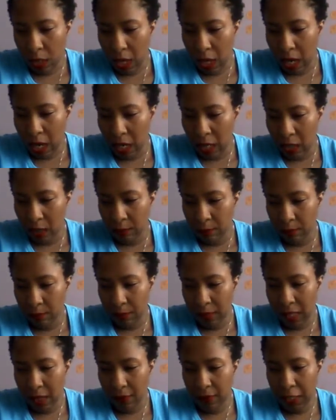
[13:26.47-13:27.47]

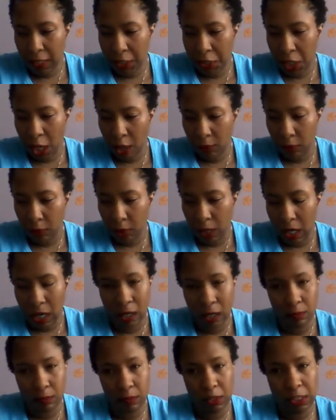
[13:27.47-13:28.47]
Definitely it's
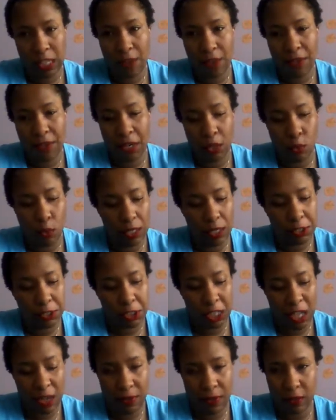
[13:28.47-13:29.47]
helpful. Saving a one,
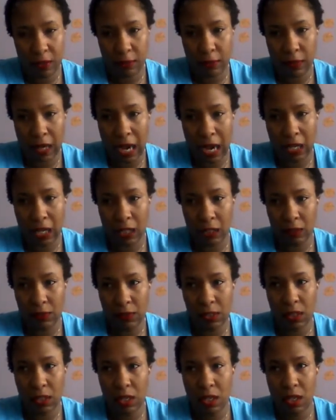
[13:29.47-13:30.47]
saving a five
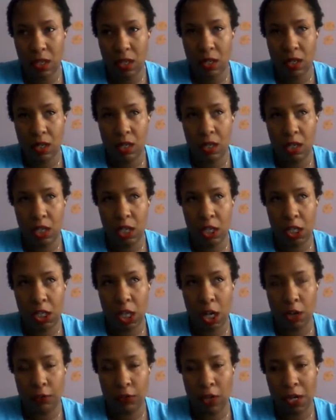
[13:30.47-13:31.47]
is
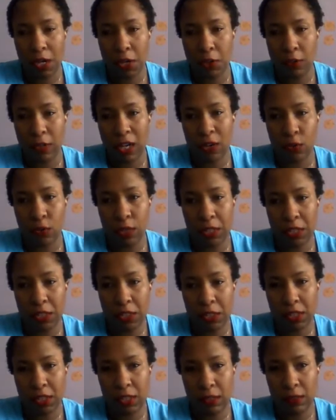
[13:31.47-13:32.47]
helpful. I know
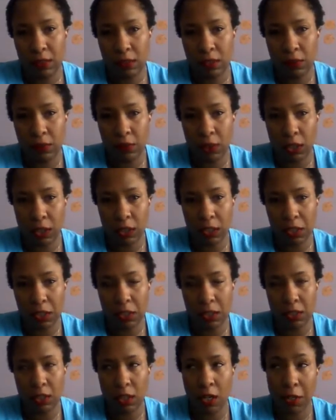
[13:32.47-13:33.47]
everyone's, so far, this is the
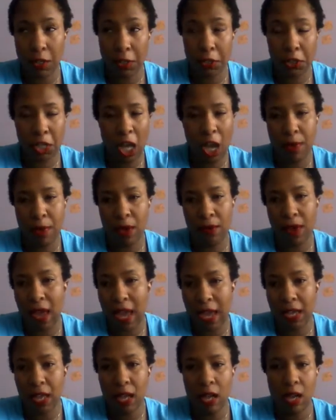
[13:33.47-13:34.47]
longest time I've
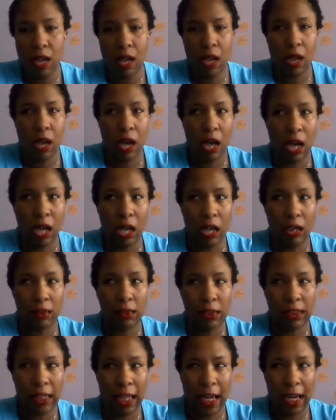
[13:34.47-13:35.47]
had.
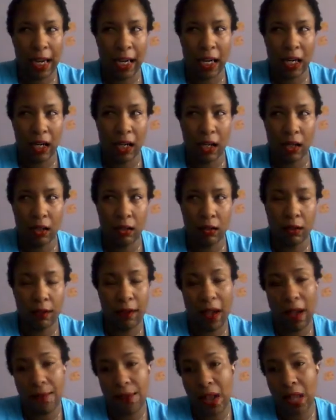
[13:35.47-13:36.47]
Seeing the
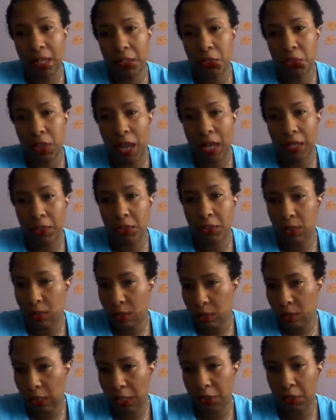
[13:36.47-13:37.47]
$5 challenge,
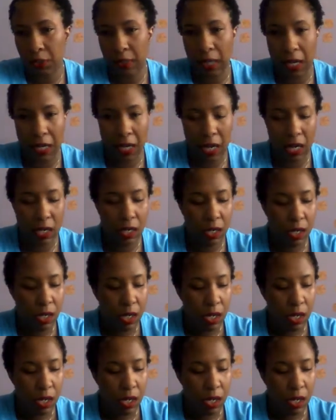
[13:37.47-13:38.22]
that's a good idea.